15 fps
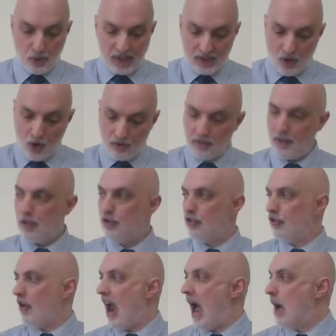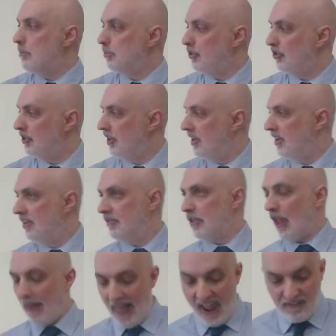He longed for the scraps, for
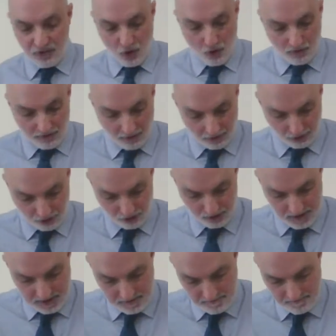the leftovers.